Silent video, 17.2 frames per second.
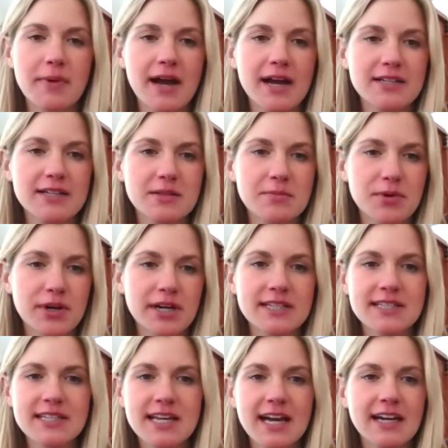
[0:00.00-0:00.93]
back some
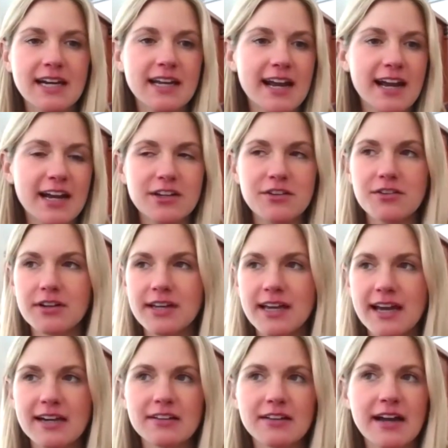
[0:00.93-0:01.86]
brands, Honda, Acura,
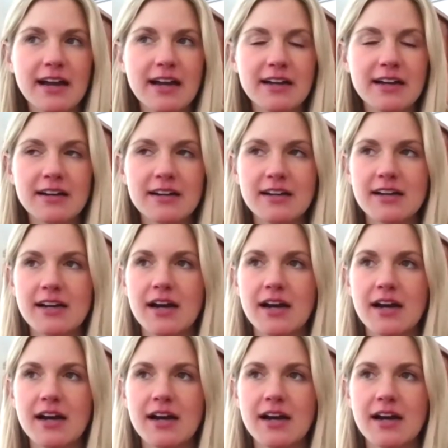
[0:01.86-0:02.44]
Cadillac.